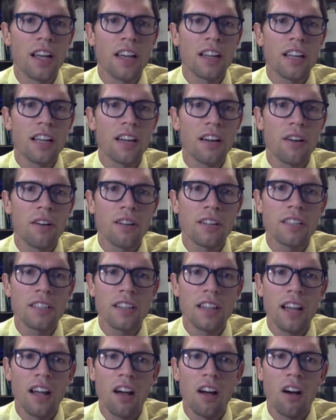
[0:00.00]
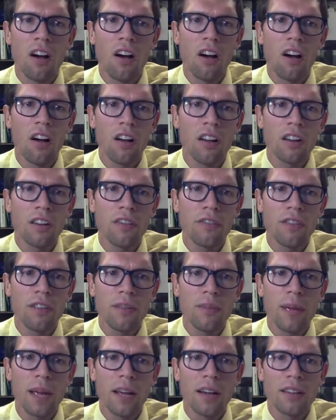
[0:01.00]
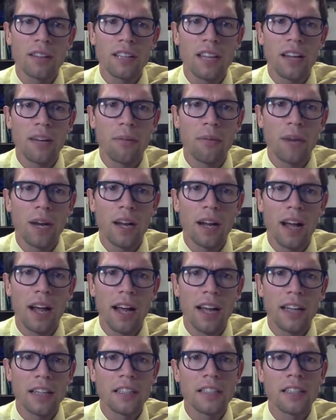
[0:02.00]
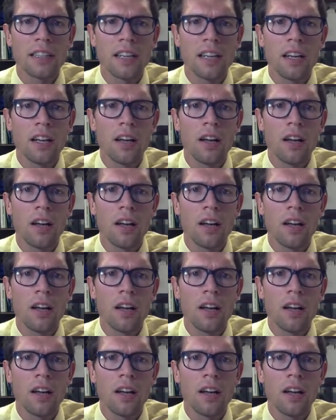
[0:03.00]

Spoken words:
they noticed that all the females had red eyes,